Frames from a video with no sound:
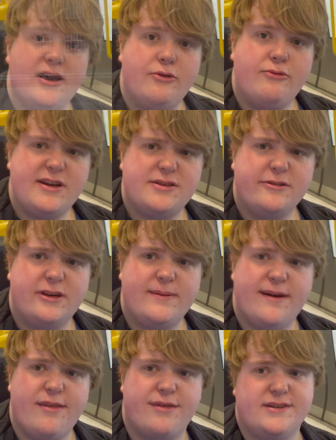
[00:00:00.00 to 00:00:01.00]
when talking
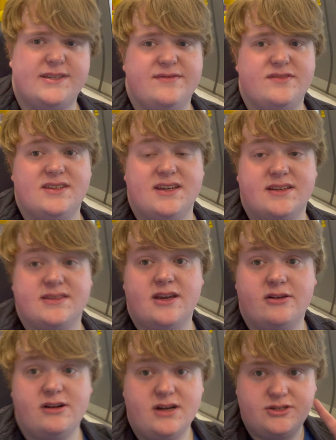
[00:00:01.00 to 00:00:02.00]
about the 376,
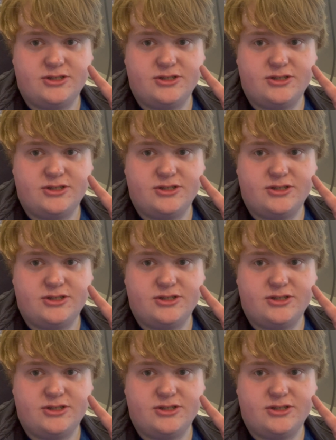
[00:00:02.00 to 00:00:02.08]
there are